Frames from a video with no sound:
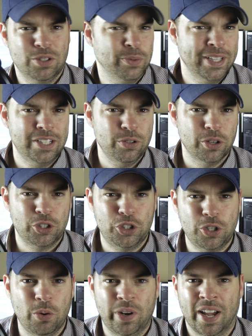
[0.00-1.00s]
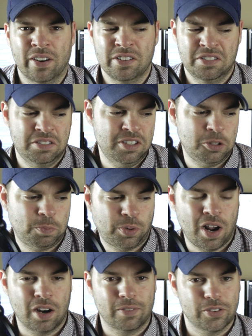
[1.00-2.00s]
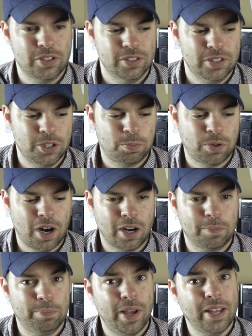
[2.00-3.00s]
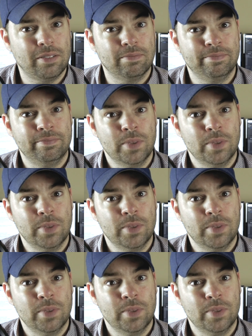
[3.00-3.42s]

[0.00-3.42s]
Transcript: And when they do a showdown, it's this product versus this product, but